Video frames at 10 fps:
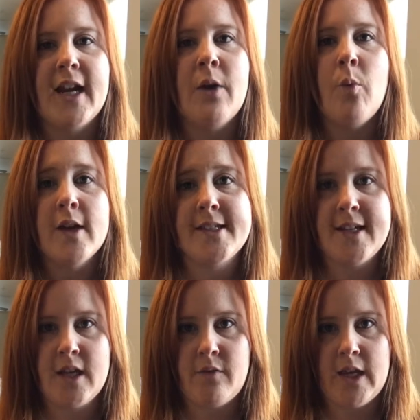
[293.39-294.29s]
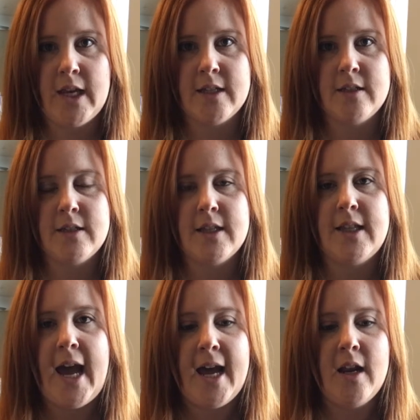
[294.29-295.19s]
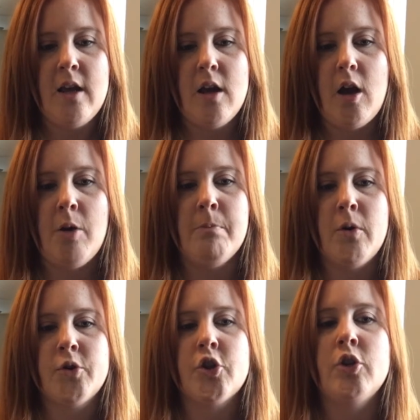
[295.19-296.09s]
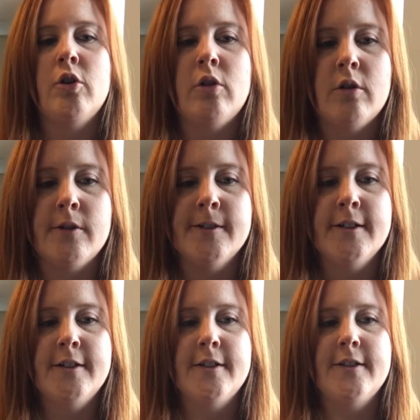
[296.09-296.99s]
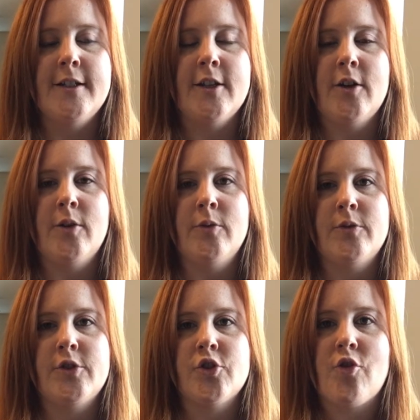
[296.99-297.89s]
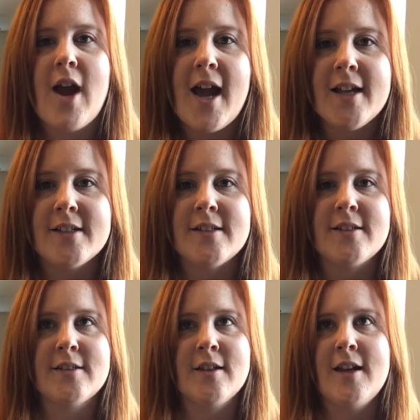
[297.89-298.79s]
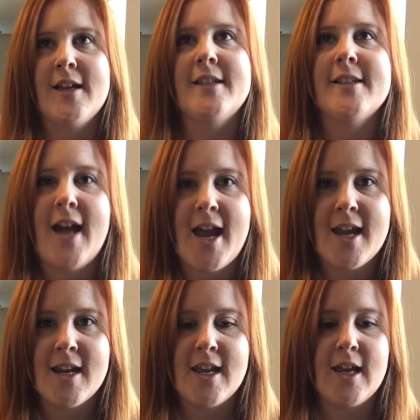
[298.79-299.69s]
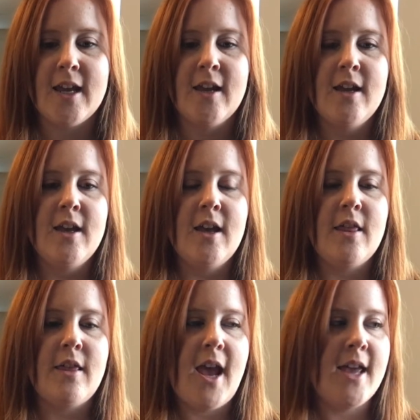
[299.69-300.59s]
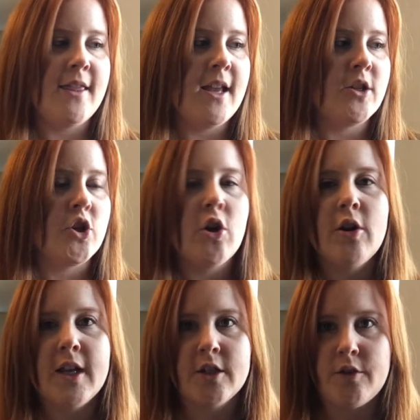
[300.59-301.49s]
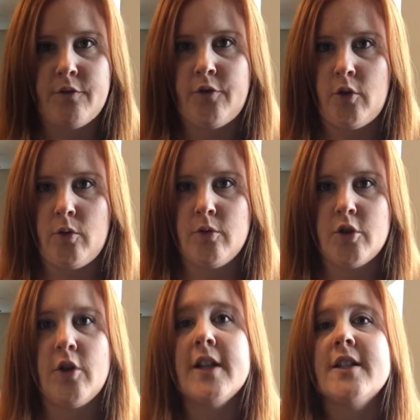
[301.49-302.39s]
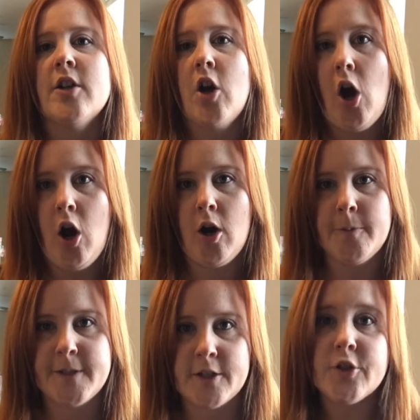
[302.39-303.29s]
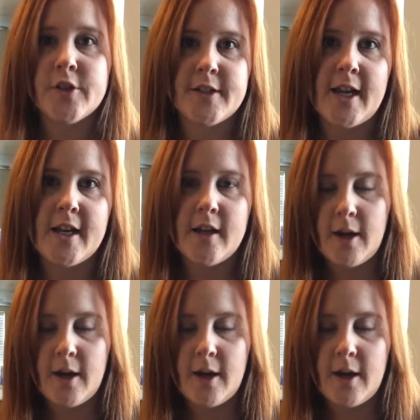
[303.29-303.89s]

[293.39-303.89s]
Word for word: I wasn't giving in to that emotional, you know, stress, anxiety, and then turning to food, turning to carbs, I should say.